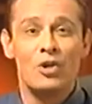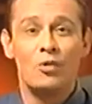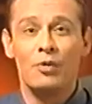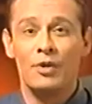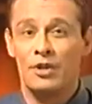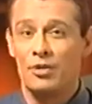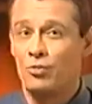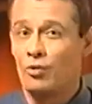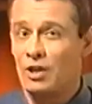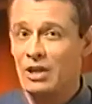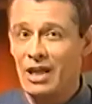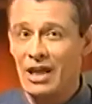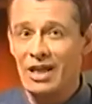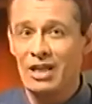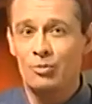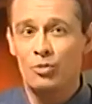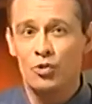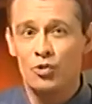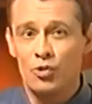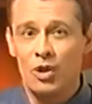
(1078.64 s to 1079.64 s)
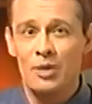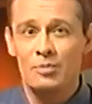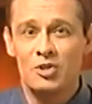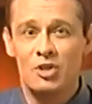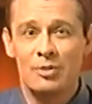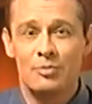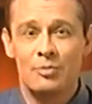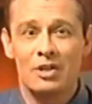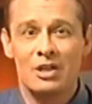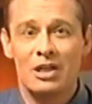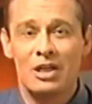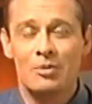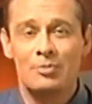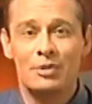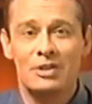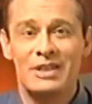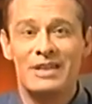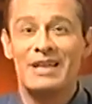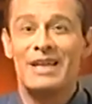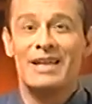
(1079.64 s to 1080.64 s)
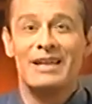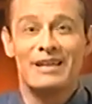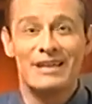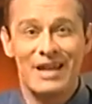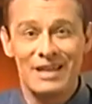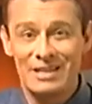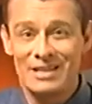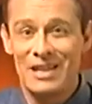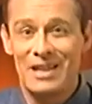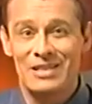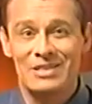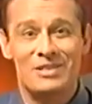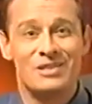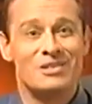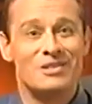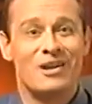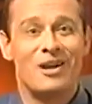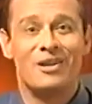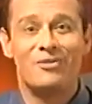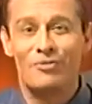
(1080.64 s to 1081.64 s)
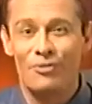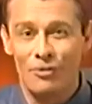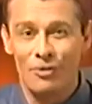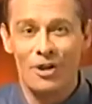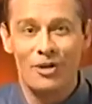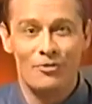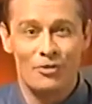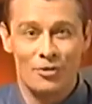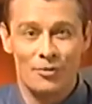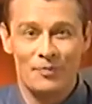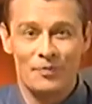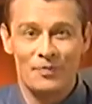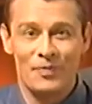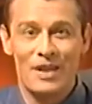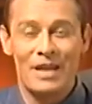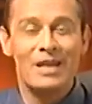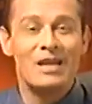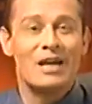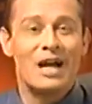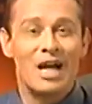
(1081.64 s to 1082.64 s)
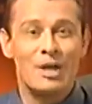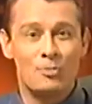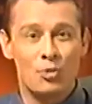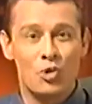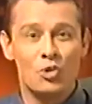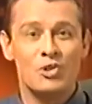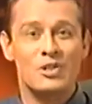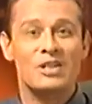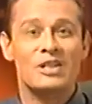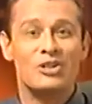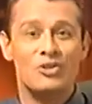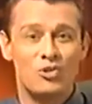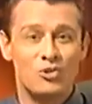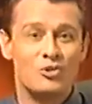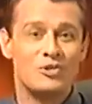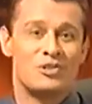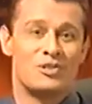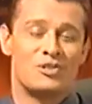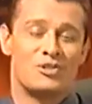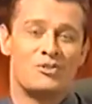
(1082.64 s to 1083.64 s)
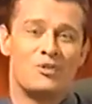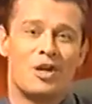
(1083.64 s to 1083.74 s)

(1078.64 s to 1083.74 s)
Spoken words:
With a reliable dropshipping company, that task is gone forever. I personally use this